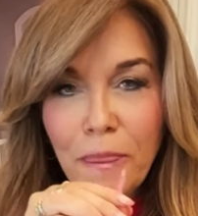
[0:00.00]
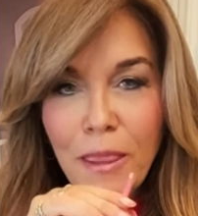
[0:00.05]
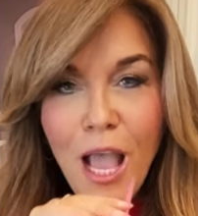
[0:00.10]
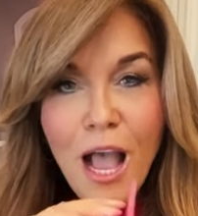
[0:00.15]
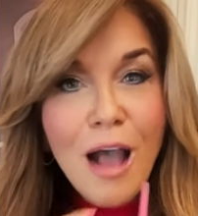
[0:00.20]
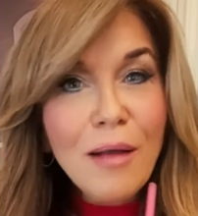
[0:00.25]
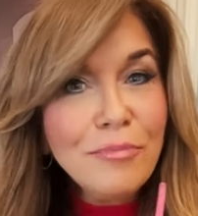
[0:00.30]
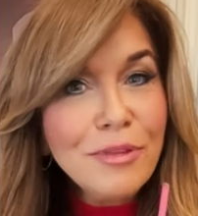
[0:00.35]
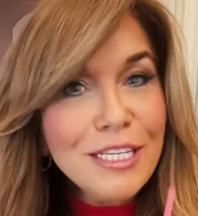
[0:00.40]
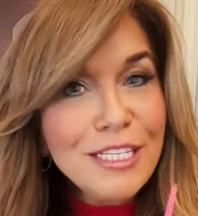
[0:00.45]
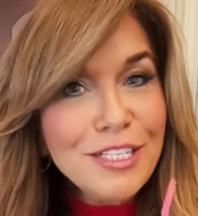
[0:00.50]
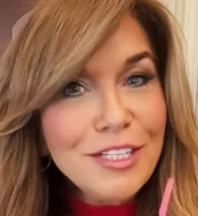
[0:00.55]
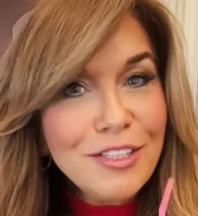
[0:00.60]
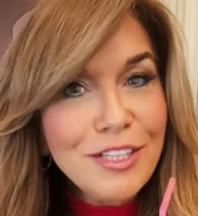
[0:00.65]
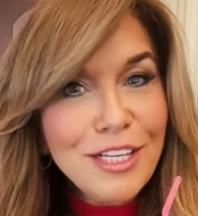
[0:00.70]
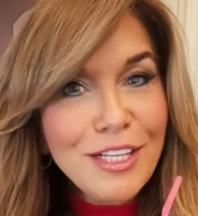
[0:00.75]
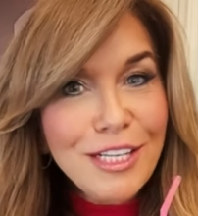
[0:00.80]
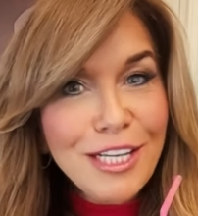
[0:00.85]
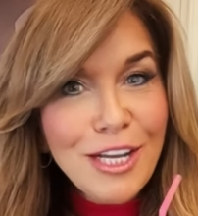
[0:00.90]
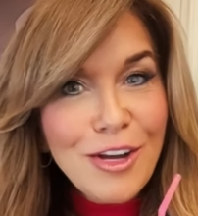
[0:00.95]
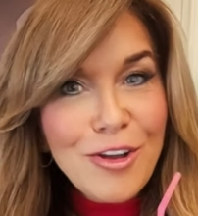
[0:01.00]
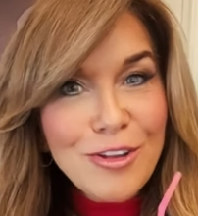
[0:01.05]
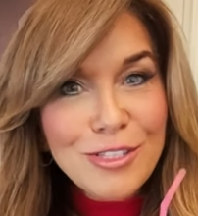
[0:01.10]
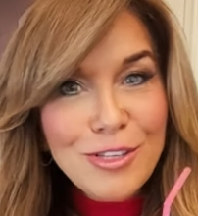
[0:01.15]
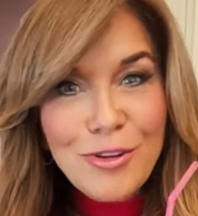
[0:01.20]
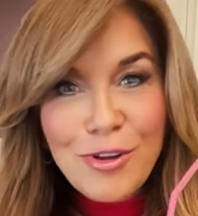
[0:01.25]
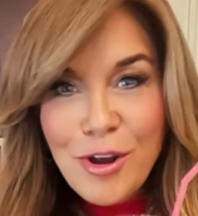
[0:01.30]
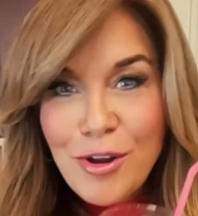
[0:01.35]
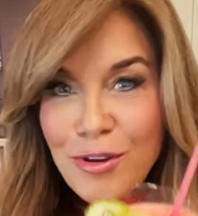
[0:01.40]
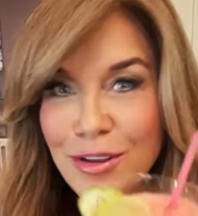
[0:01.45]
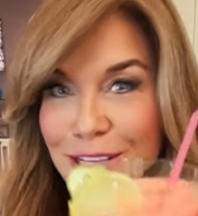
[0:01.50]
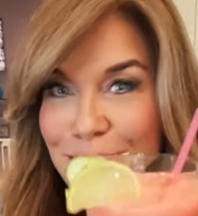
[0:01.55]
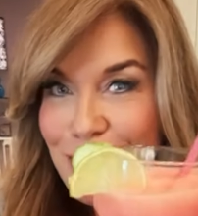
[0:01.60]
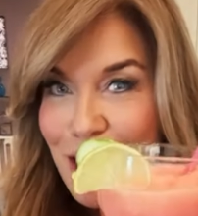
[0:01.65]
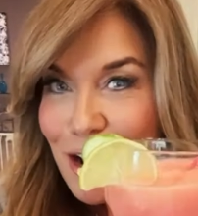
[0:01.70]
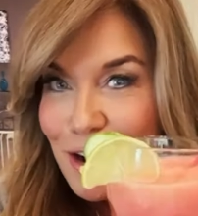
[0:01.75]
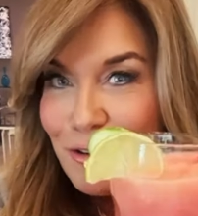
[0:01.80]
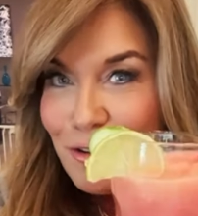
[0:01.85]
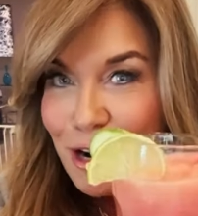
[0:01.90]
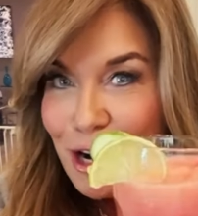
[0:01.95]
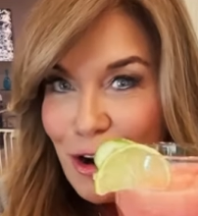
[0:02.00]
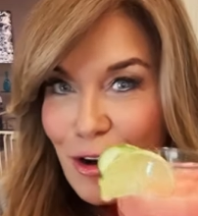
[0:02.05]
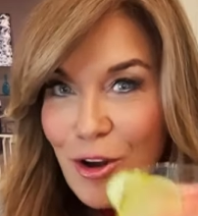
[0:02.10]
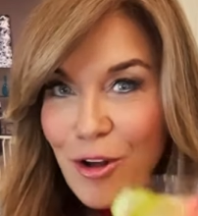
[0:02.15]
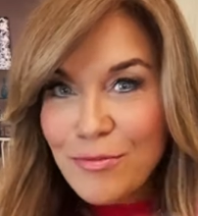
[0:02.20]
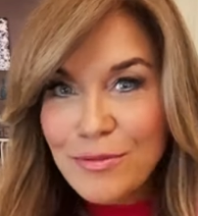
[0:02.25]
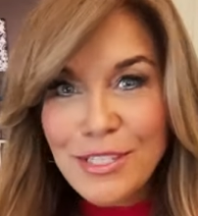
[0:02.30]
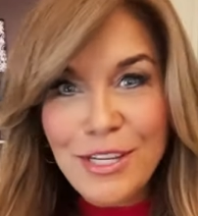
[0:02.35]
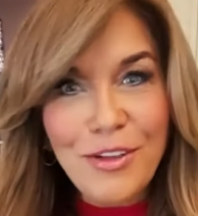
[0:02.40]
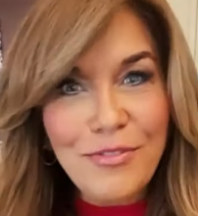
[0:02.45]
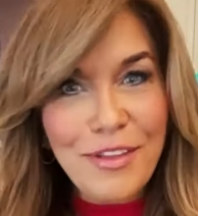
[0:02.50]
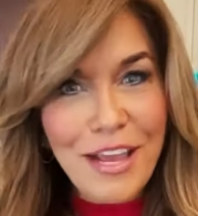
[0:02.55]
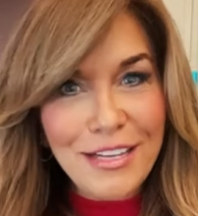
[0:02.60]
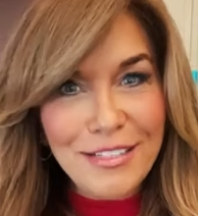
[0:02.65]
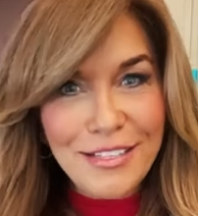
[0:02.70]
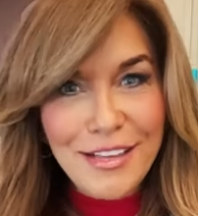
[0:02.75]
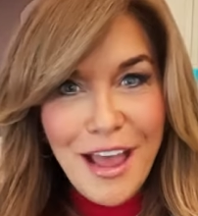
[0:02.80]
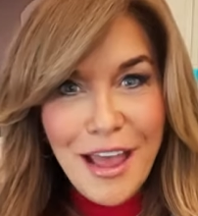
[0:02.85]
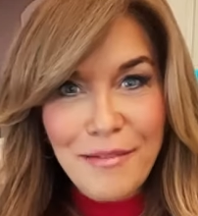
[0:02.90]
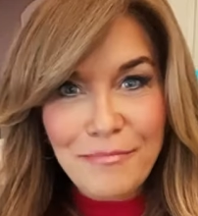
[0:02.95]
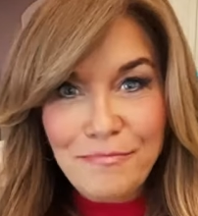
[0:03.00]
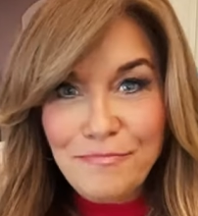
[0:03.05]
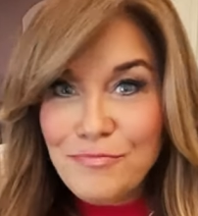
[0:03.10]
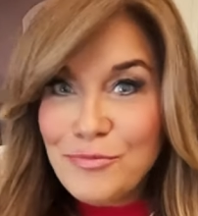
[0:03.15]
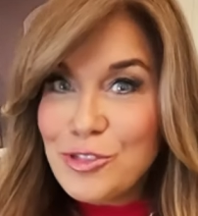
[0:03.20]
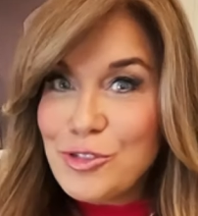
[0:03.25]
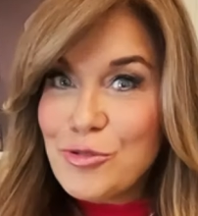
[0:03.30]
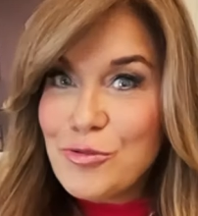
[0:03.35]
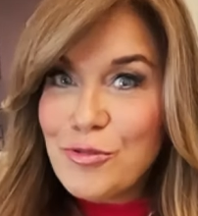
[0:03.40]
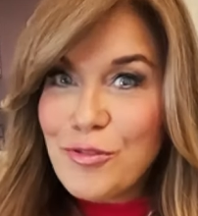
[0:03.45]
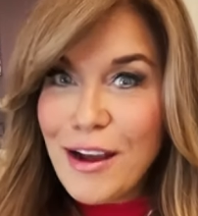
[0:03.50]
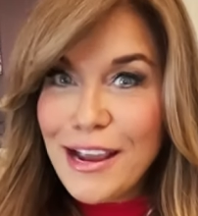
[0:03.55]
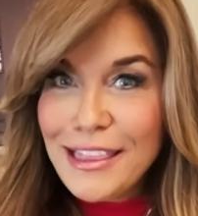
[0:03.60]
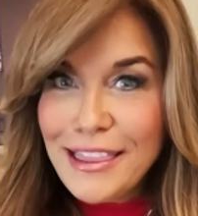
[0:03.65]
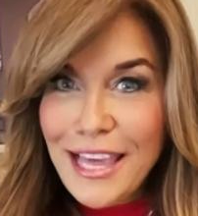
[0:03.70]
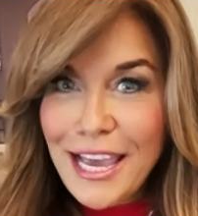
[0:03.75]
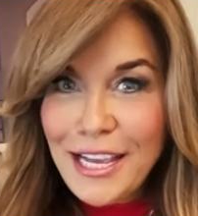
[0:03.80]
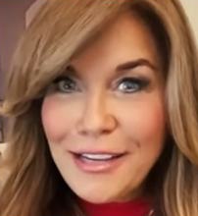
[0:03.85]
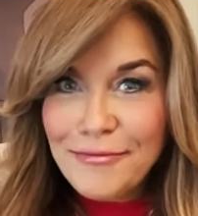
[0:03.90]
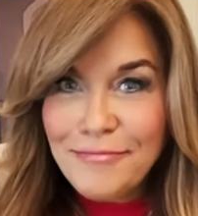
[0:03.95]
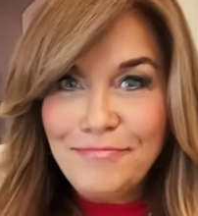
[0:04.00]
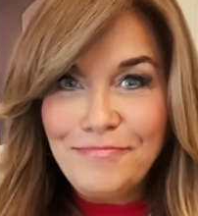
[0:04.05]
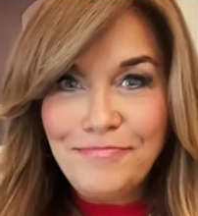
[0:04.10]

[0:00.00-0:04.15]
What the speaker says: I'm Lisa Lillian, also known as Hungry Girl. Till next time, chew the right thing.